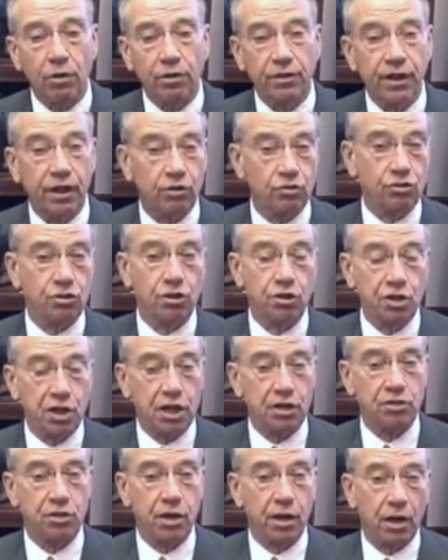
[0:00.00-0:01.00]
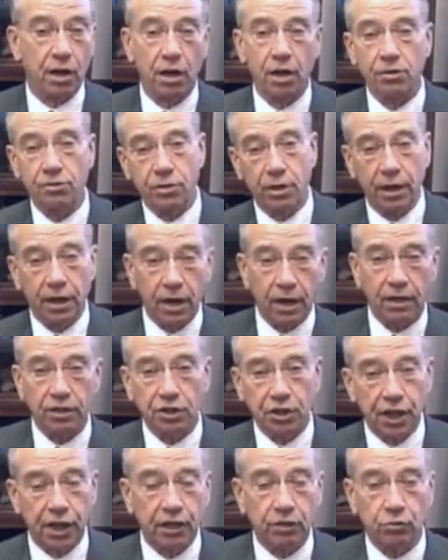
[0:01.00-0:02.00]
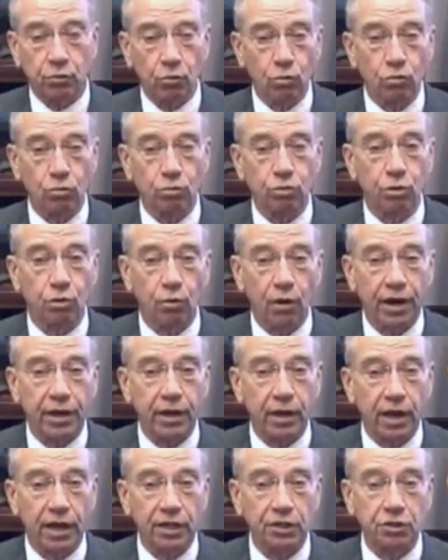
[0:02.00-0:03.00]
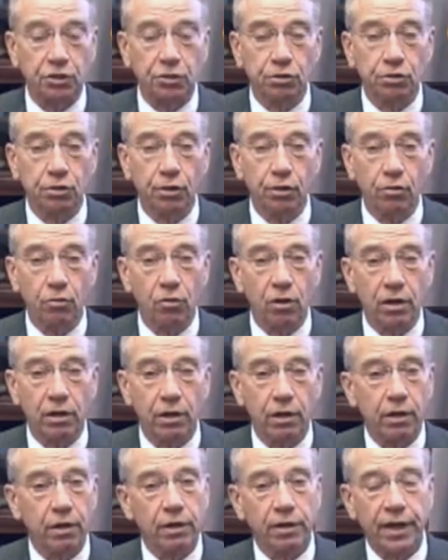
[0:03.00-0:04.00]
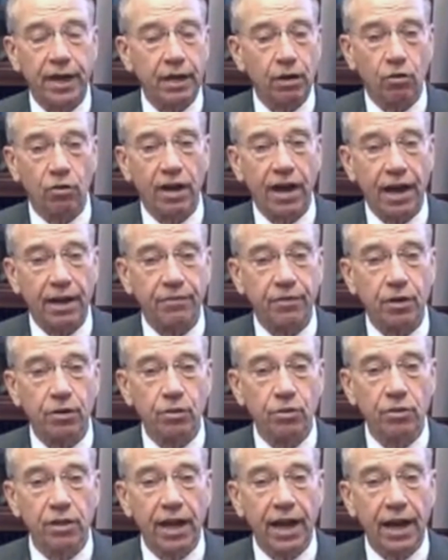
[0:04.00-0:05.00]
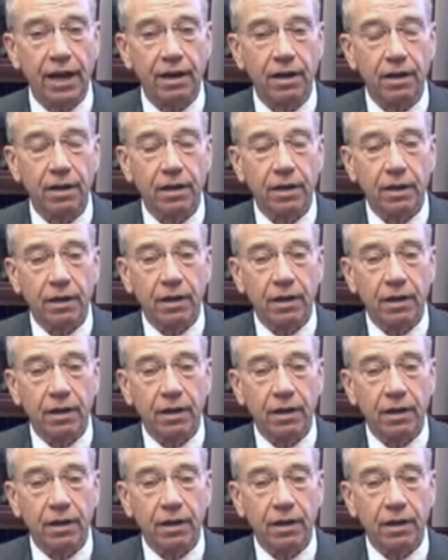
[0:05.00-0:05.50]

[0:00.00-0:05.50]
They're suggesting us they got to change rules and regulations to do it. They don't have to do that.